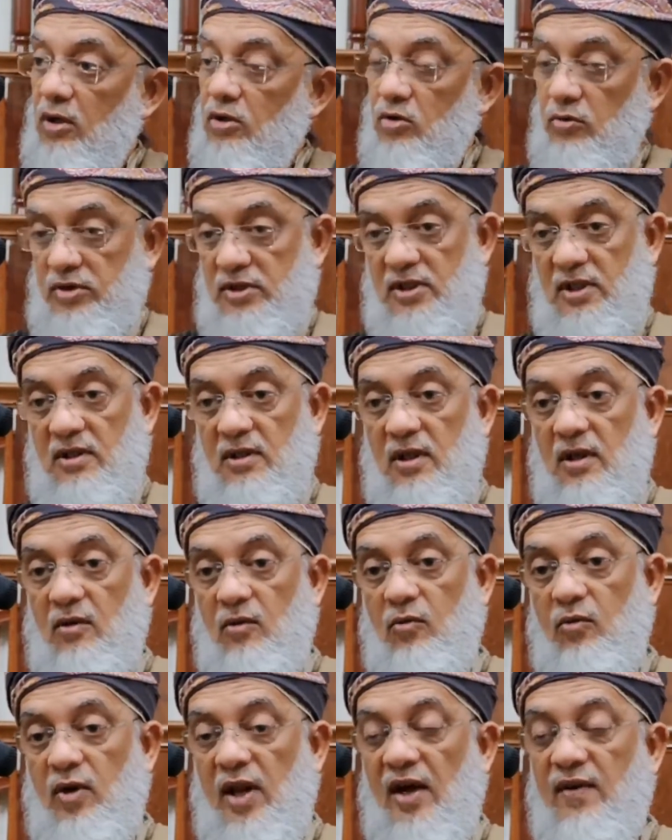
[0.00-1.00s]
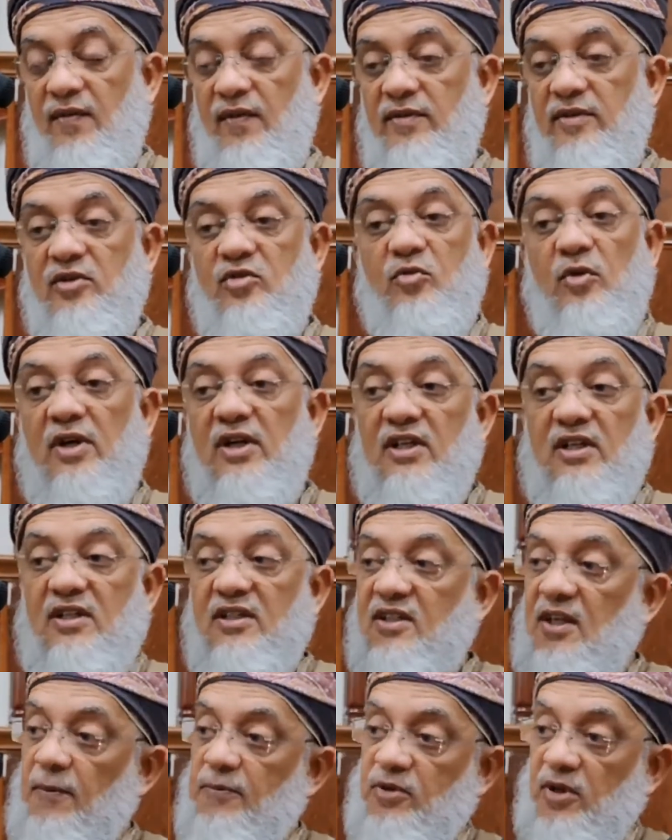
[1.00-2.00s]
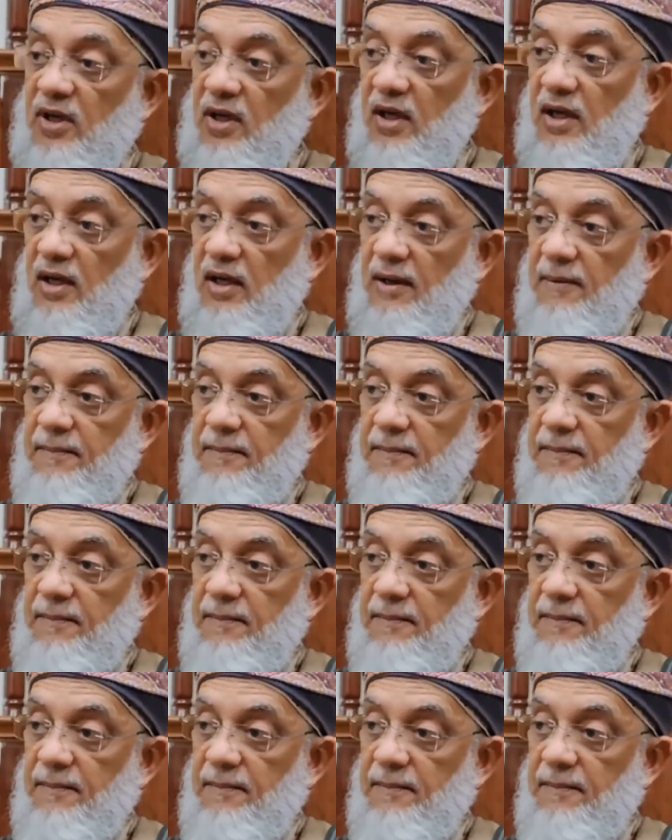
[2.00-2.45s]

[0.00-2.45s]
So we say the life of this world is deception.